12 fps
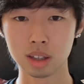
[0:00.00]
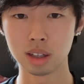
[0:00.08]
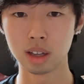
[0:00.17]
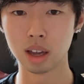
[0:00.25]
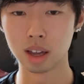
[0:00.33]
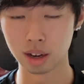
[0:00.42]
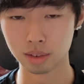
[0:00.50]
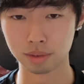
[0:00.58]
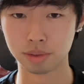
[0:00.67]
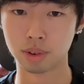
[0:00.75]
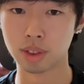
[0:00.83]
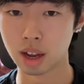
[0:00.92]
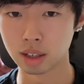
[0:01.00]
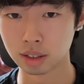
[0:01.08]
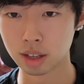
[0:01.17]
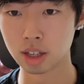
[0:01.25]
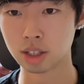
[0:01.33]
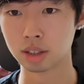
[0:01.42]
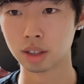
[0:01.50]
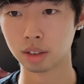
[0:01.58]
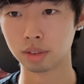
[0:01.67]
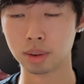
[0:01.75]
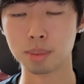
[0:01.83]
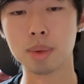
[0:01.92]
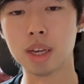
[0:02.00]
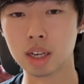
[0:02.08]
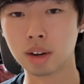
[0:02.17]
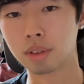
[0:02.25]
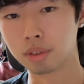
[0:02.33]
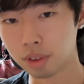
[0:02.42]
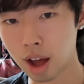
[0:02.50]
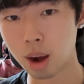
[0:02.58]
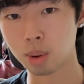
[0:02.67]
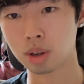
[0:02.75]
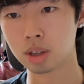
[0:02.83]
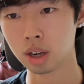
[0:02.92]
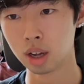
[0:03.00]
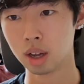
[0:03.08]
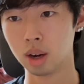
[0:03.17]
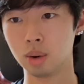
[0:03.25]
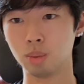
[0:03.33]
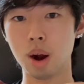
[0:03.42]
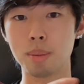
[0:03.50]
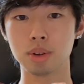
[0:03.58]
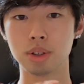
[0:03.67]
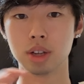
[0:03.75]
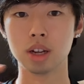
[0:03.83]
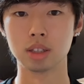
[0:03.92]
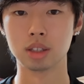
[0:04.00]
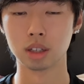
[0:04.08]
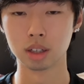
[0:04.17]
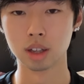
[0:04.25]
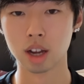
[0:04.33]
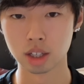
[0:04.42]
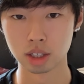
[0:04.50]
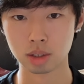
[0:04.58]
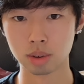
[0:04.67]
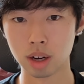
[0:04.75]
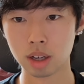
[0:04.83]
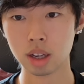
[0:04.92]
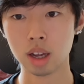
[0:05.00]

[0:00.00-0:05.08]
And for that collection, like the meaning of the flower represents the collection, right?